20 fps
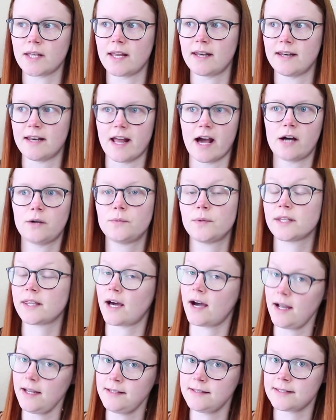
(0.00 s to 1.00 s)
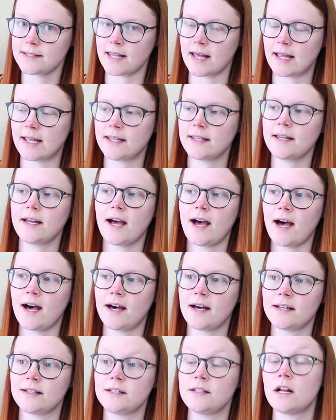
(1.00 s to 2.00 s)
and now with hindsight,
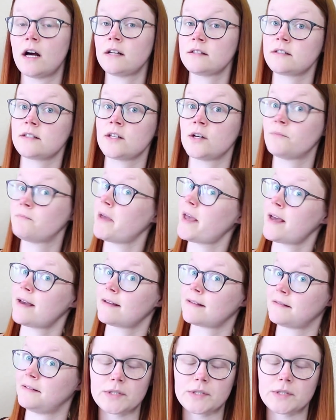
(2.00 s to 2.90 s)
not so big.